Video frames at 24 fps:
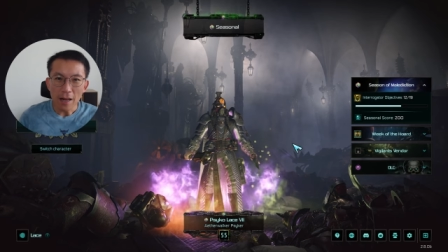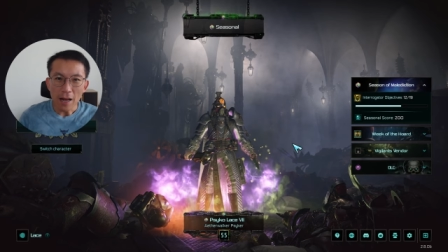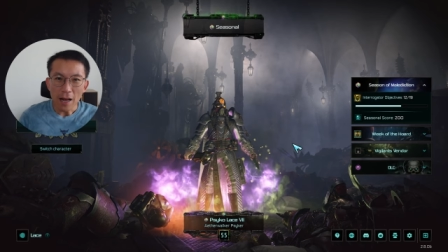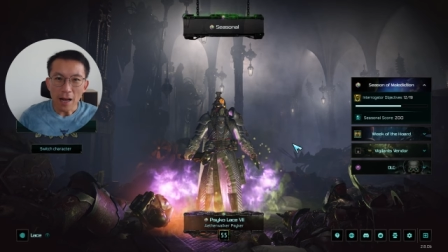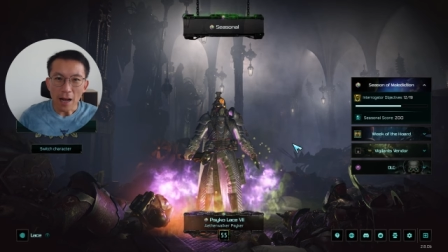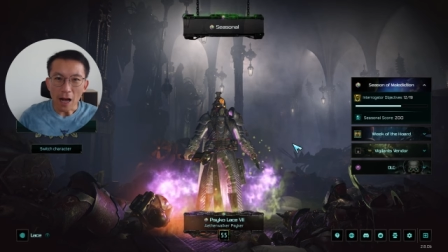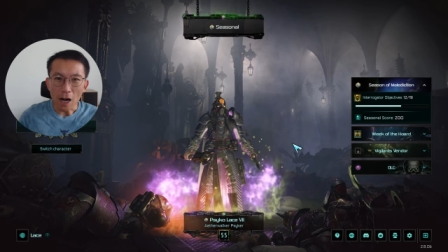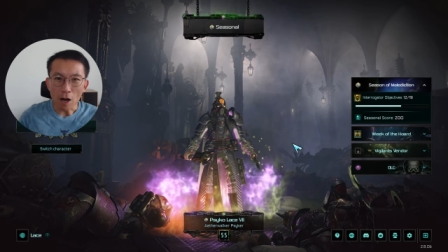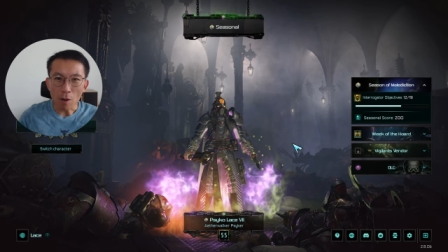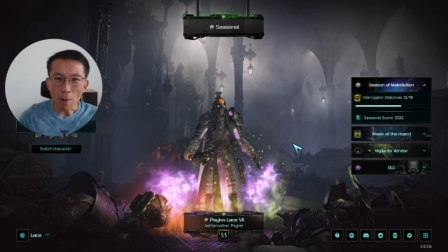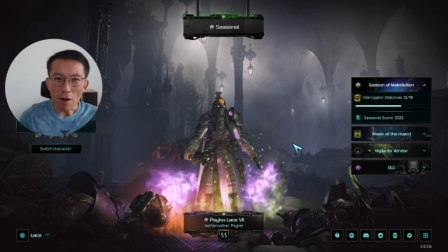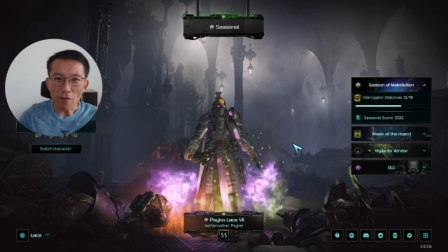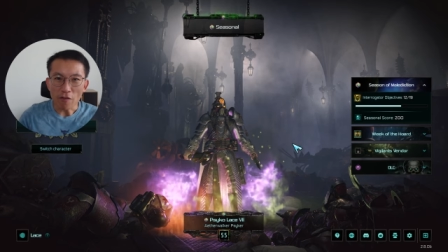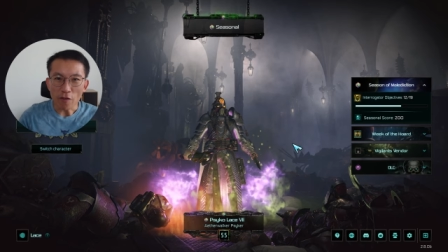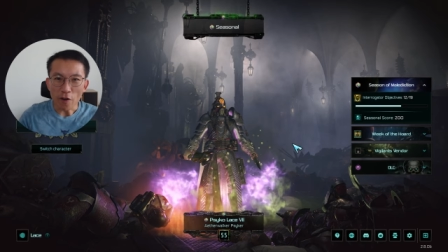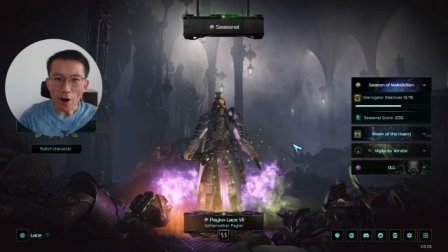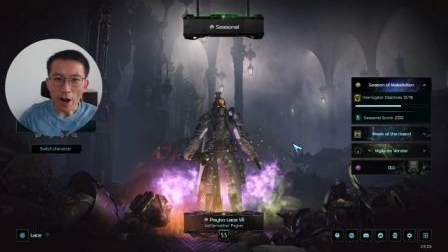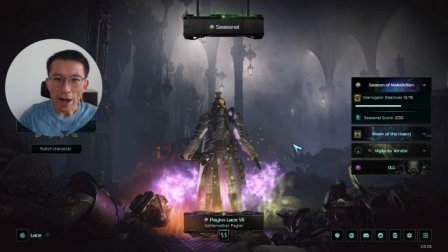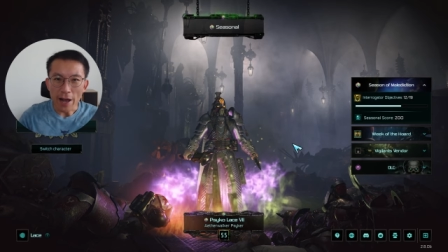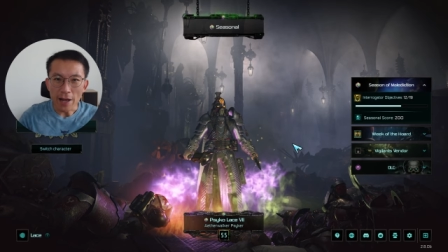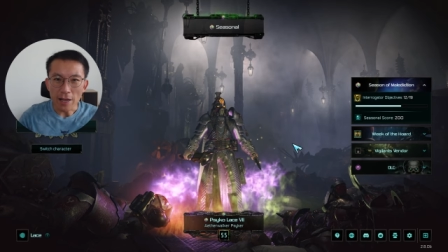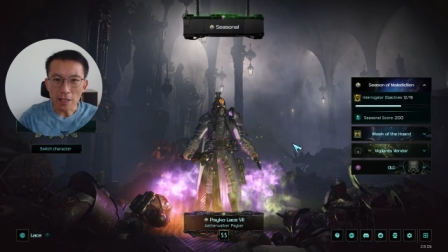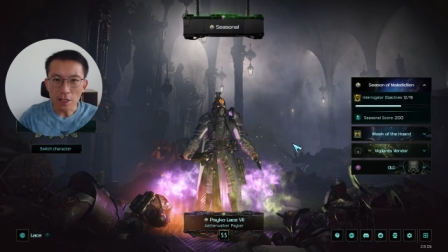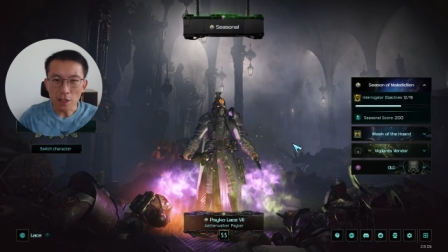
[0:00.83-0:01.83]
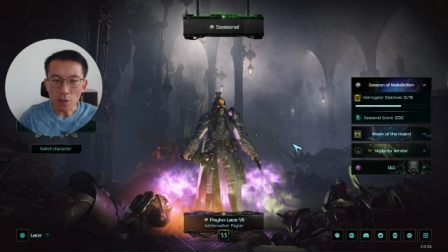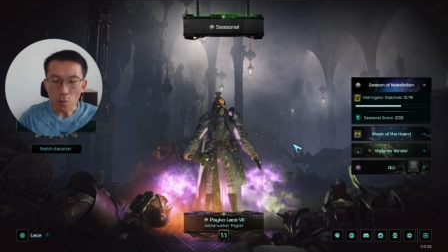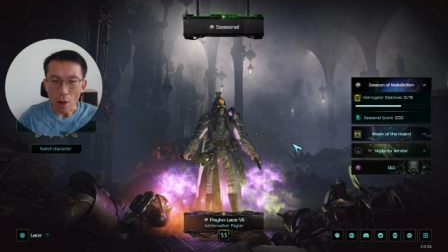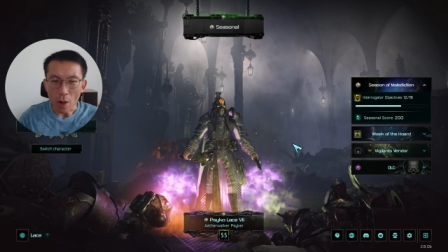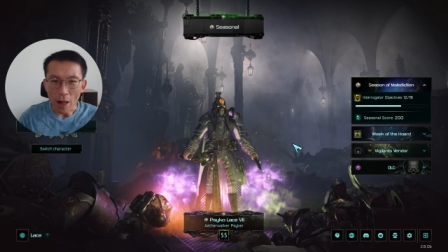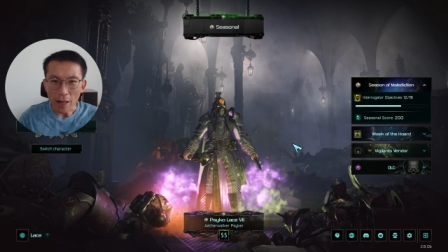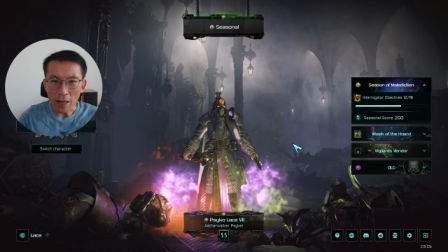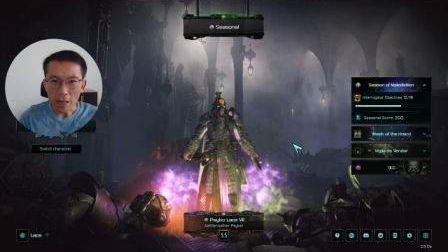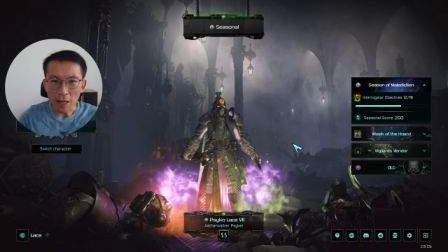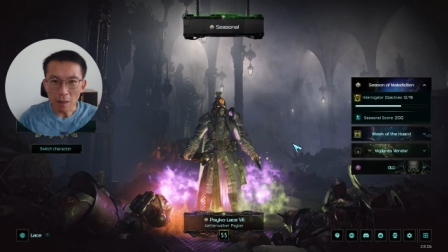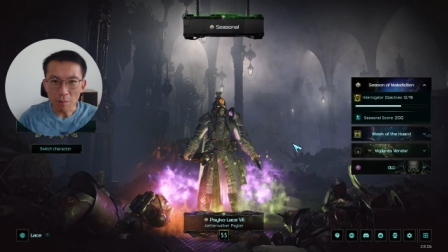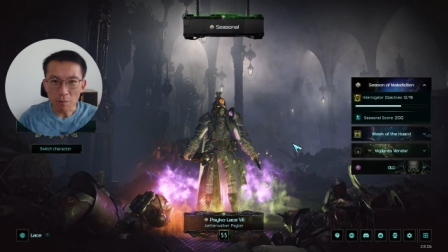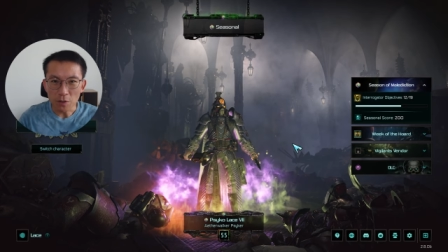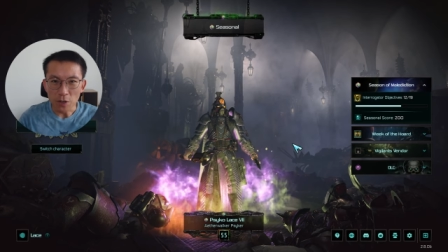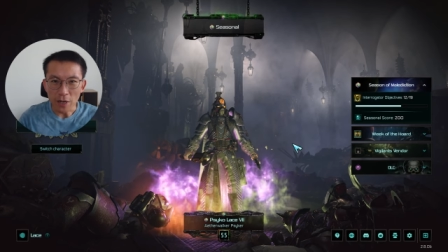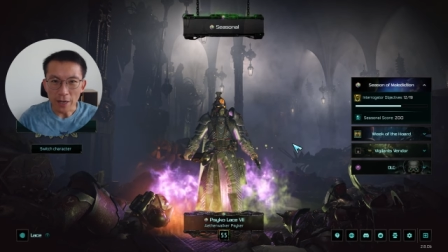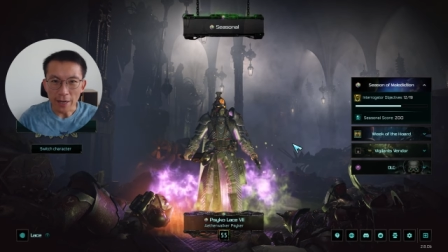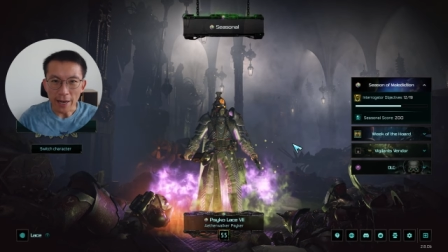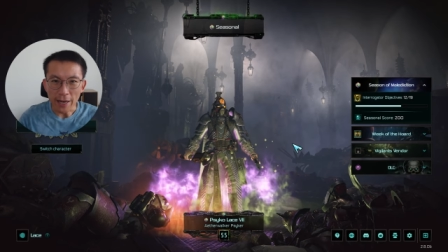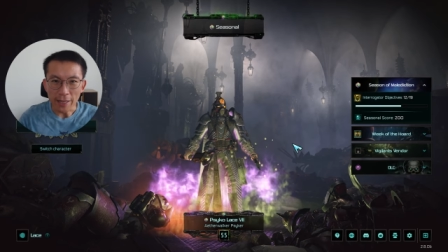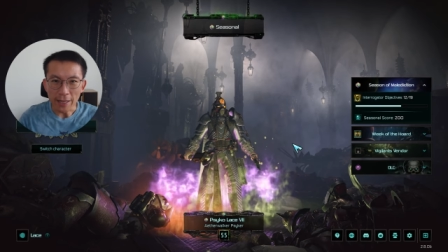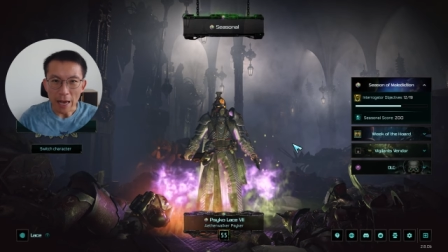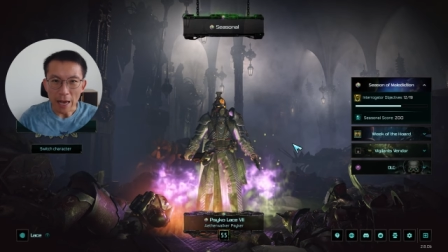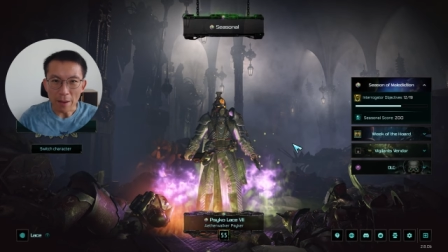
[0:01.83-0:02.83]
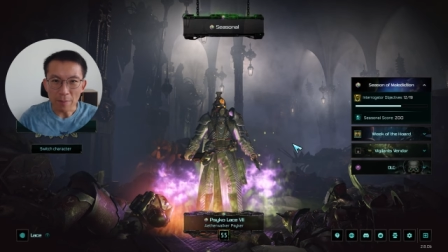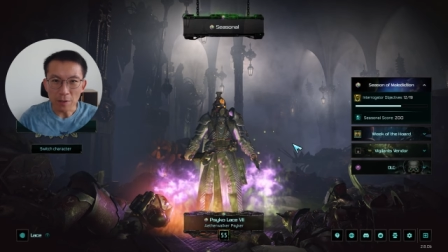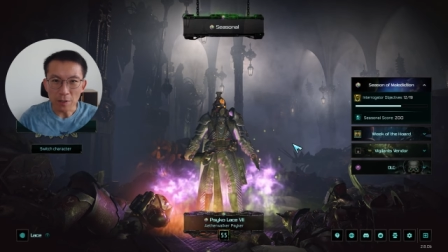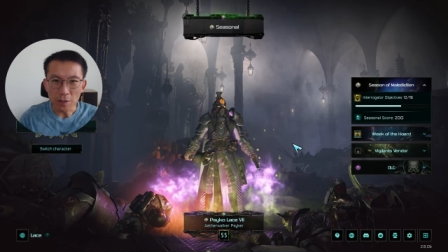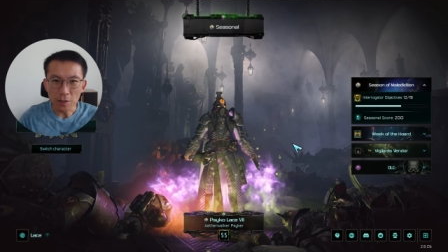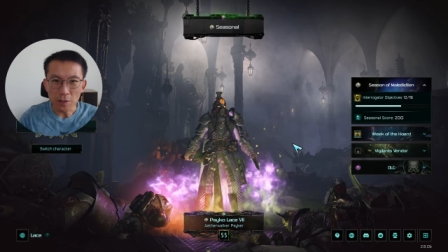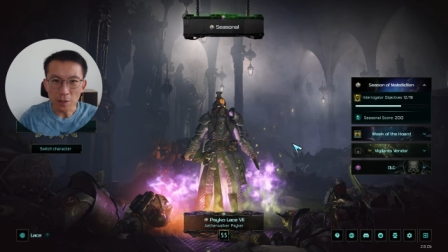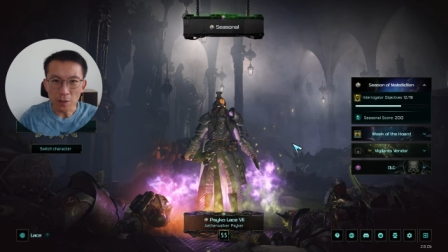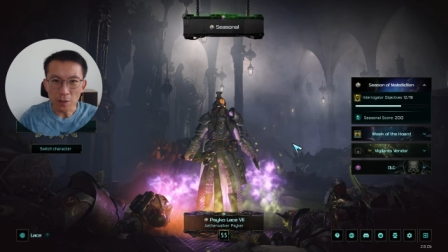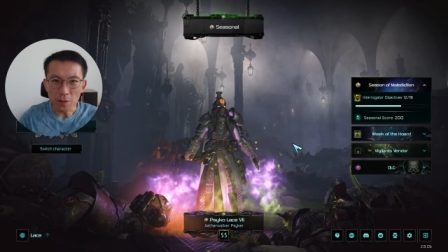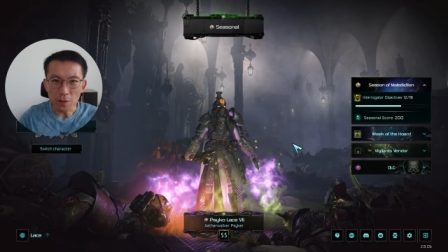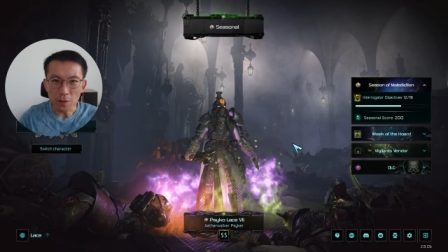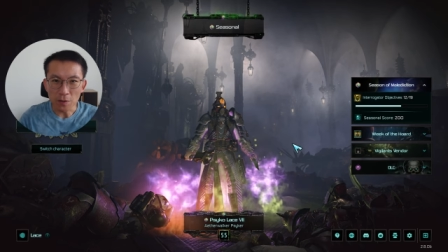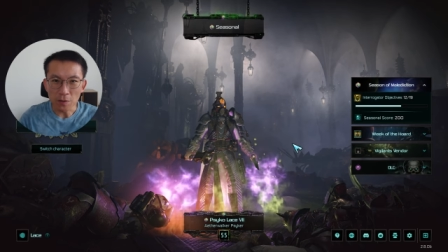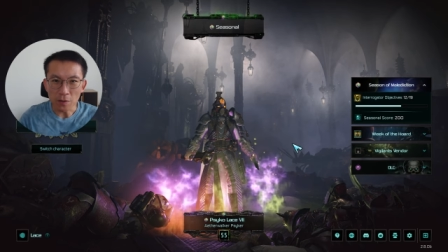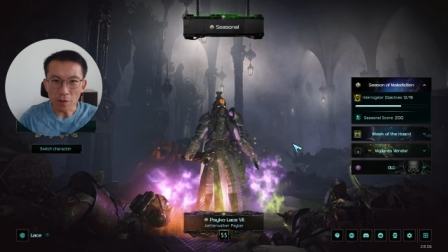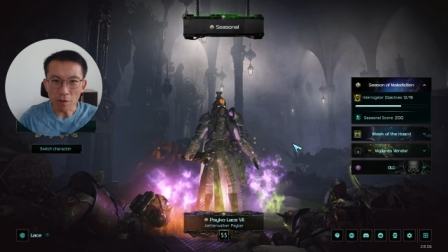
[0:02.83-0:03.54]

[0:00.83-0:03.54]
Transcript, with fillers: Hello, my friends. Welcome to another episode